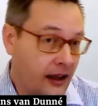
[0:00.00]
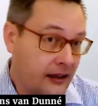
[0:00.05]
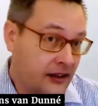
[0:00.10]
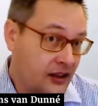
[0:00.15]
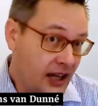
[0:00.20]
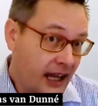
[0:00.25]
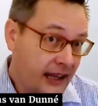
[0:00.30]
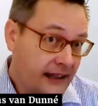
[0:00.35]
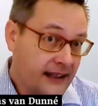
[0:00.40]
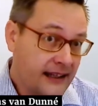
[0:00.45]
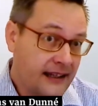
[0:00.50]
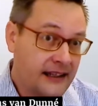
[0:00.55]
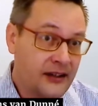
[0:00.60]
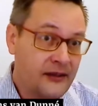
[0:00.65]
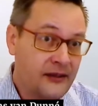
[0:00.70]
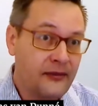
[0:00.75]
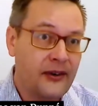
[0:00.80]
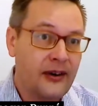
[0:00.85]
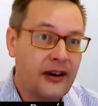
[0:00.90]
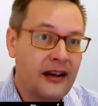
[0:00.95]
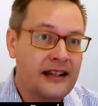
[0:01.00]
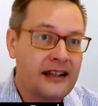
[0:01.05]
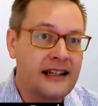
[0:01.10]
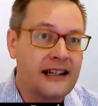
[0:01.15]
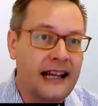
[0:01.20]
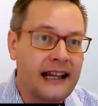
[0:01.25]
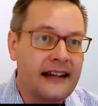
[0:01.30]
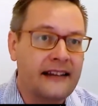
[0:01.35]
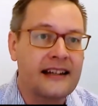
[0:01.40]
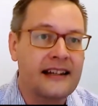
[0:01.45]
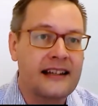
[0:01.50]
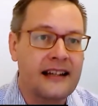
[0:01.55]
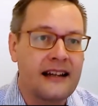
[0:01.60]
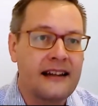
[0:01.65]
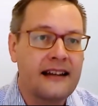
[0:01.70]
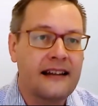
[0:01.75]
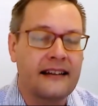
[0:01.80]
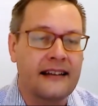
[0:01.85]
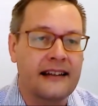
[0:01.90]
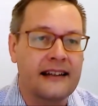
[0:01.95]
chances for us data
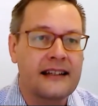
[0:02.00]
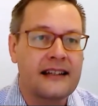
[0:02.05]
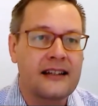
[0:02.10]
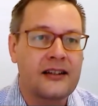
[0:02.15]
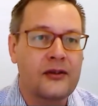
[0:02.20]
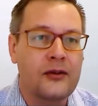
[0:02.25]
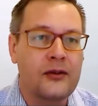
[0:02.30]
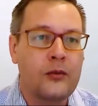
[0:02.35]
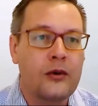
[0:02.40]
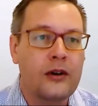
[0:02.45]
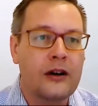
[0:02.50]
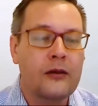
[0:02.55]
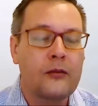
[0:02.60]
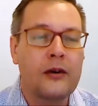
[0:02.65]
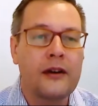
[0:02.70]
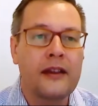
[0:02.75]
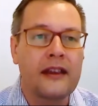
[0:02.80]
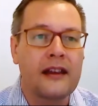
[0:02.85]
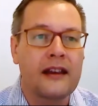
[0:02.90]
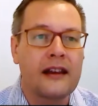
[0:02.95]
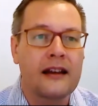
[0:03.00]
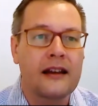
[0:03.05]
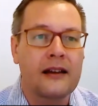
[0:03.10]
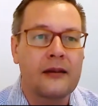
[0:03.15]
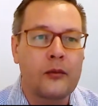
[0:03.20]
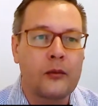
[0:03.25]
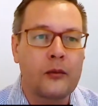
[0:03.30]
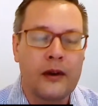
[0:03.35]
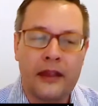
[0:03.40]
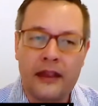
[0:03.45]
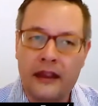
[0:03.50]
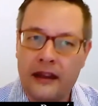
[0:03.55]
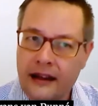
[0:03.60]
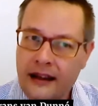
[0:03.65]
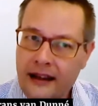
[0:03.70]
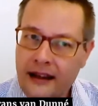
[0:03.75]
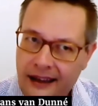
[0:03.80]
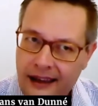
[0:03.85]
scientists to work with a